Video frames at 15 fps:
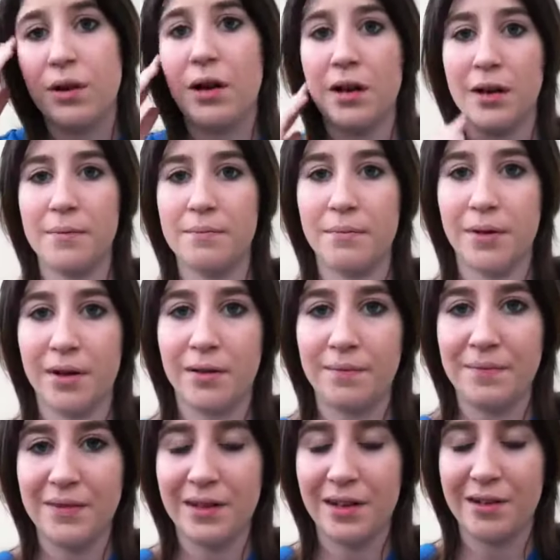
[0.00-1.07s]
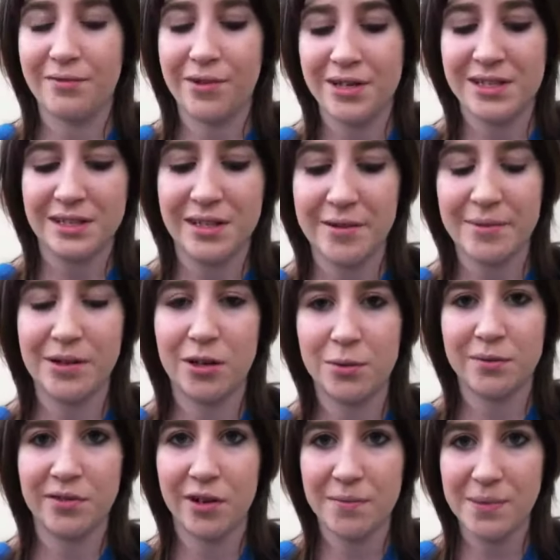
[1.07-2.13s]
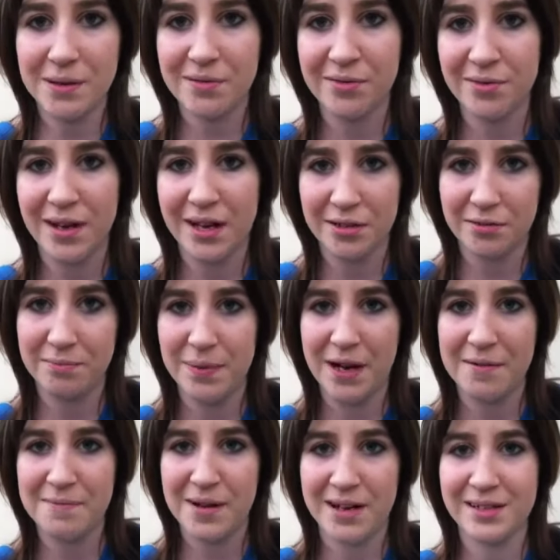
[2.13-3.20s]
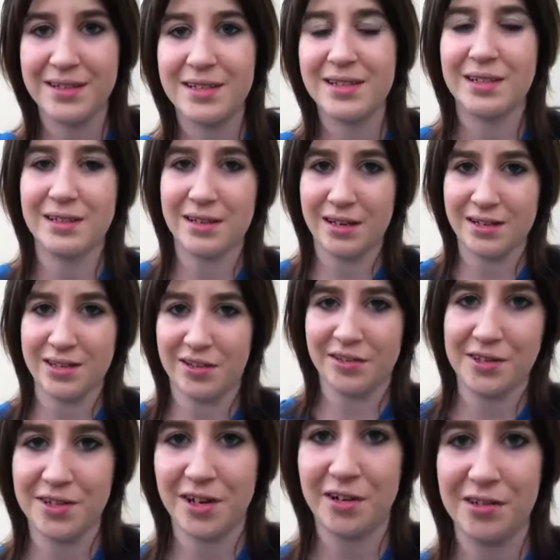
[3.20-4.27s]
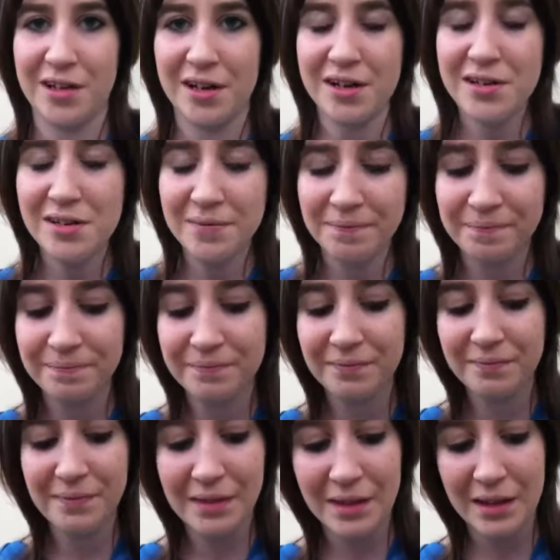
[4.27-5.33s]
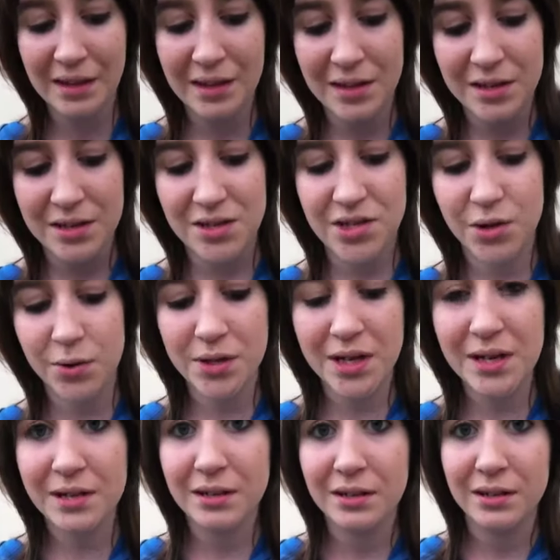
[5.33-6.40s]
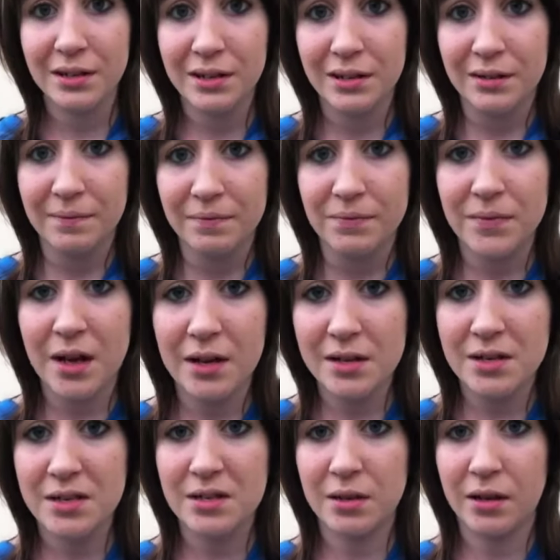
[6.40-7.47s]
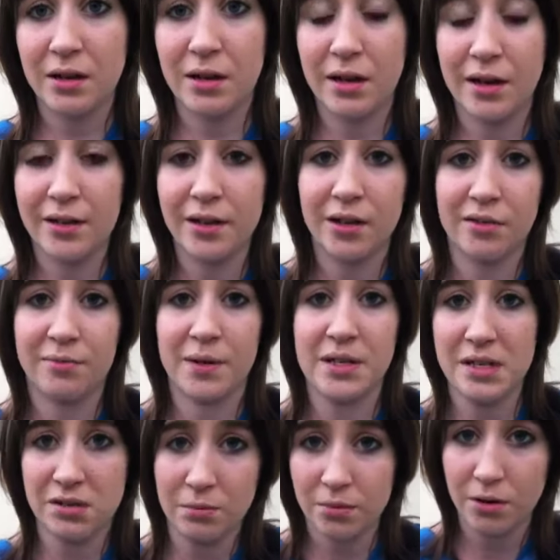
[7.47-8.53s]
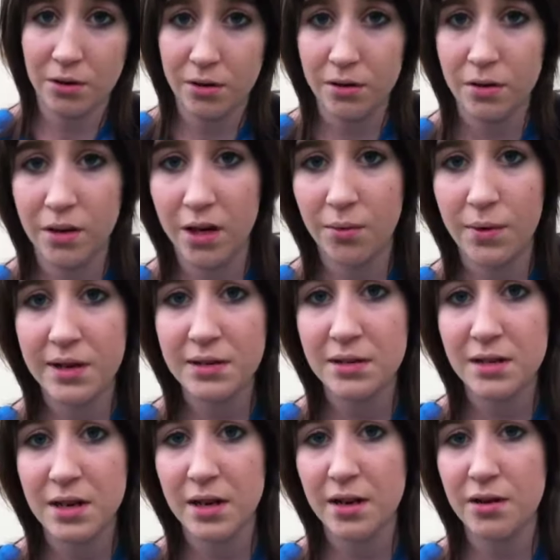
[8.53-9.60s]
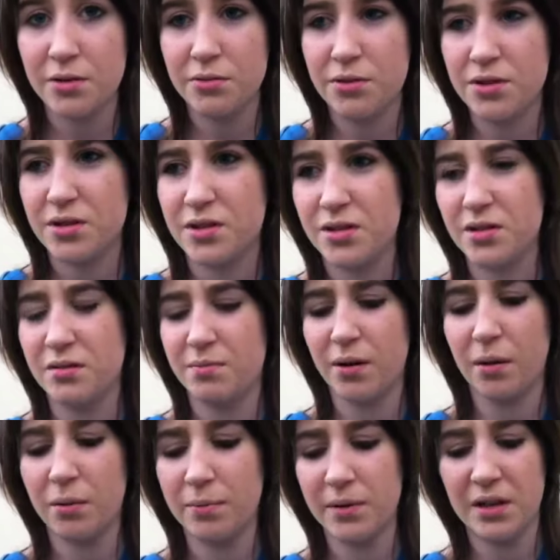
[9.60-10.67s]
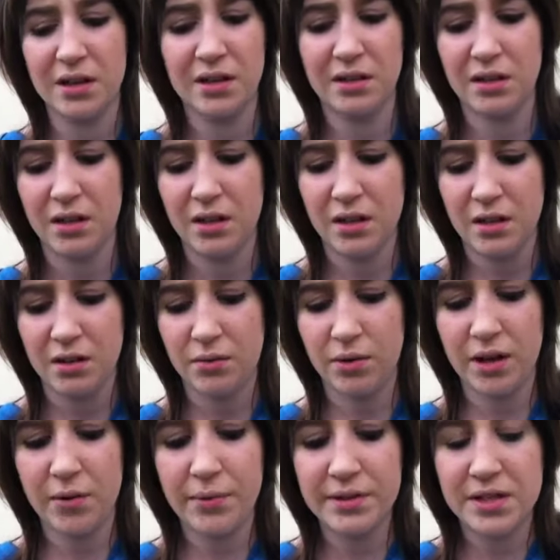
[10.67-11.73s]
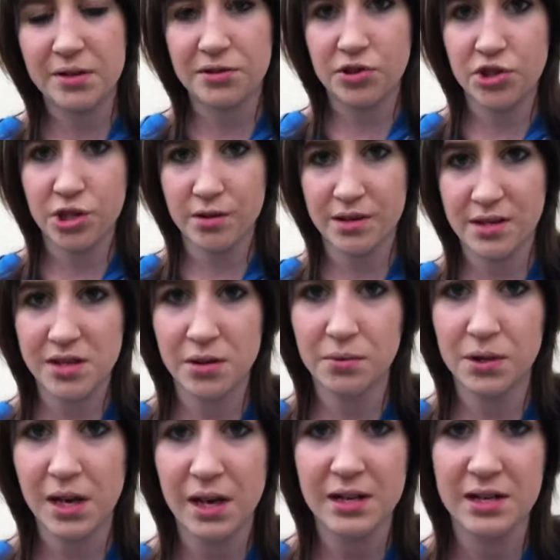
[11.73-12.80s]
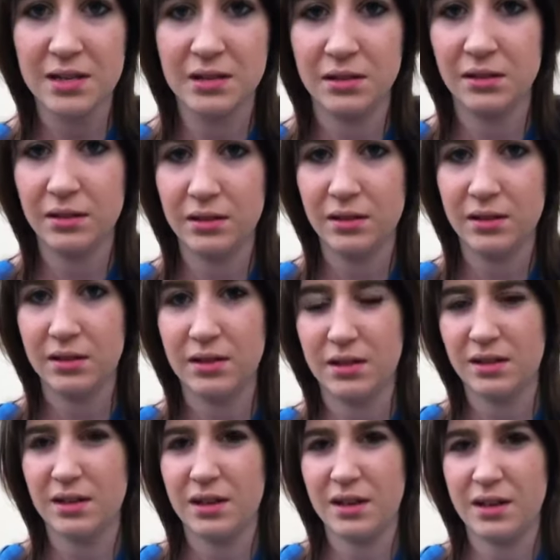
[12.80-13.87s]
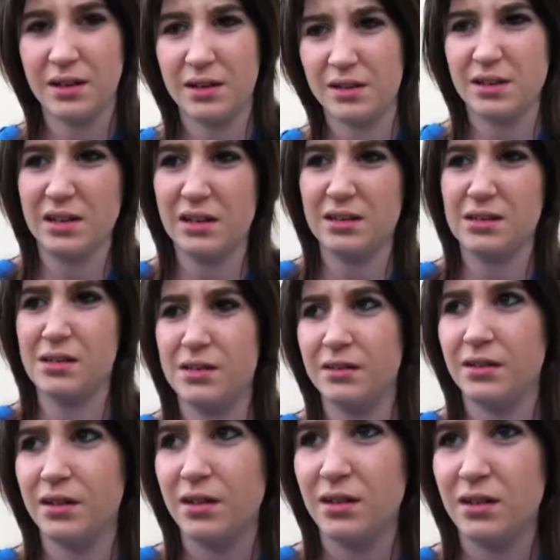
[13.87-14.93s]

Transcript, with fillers: Um, I've recently become a very big fan of Batman since I saw The Dark Knight. So yeah, that is the highlight of my summer. I went out probably, well I went out to Johnstown Castle uh, in